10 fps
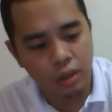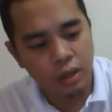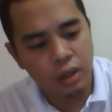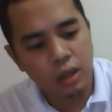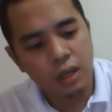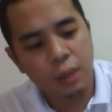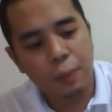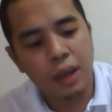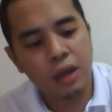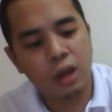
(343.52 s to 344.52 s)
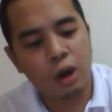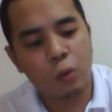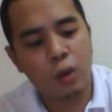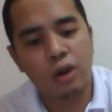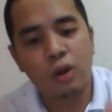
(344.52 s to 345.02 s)
depending on where
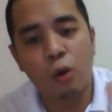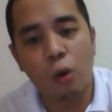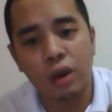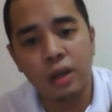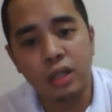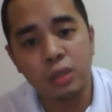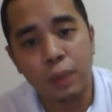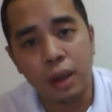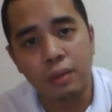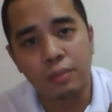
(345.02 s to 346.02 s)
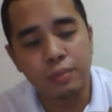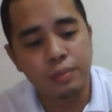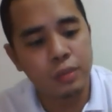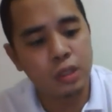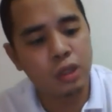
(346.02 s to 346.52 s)
your coil is built.
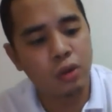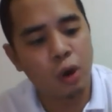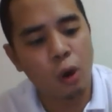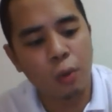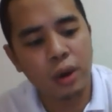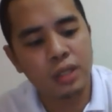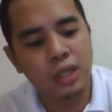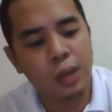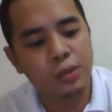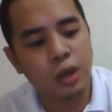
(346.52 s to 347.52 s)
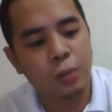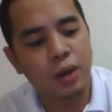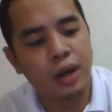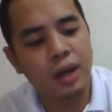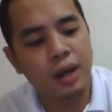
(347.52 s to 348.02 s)
So the O-ring snaps on pretty
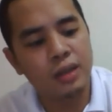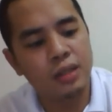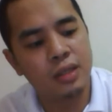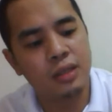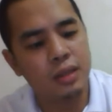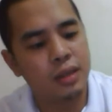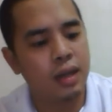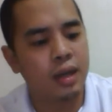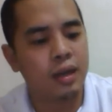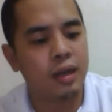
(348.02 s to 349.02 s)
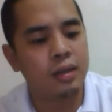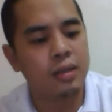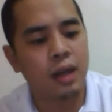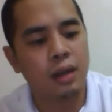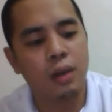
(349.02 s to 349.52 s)
nice. It does not
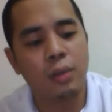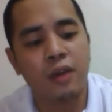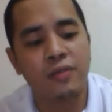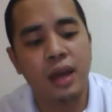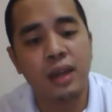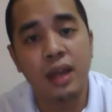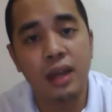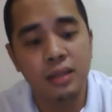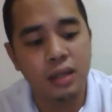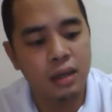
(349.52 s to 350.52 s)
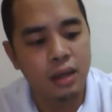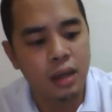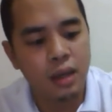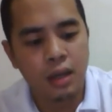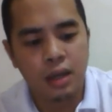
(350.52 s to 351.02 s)
come off that easy.
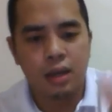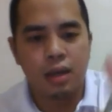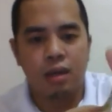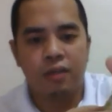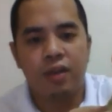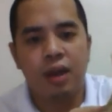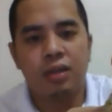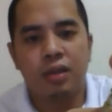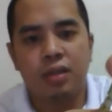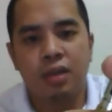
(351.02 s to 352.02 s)
If you guys can see,